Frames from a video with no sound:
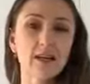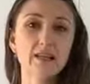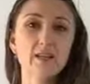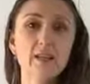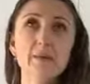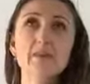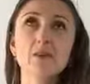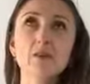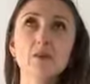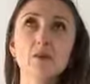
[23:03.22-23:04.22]
So lemon
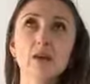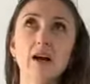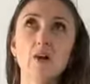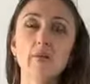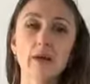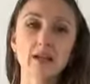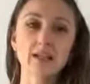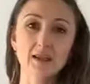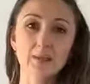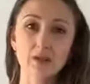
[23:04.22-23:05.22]
oil will help break
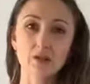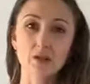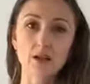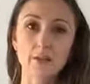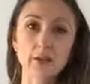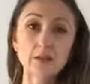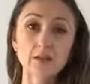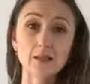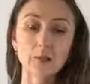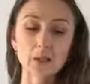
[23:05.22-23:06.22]
down petrochemicals
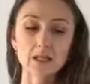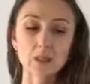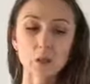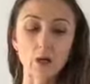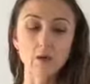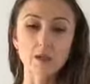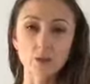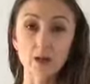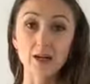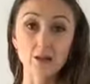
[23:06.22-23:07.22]
in the body as well, which
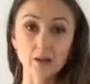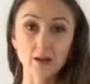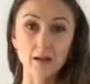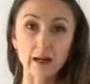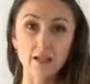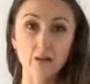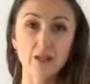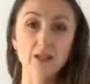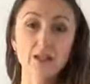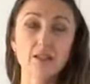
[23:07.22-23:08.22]
is why it's really great to
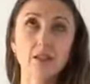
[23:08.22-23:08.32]
ingest.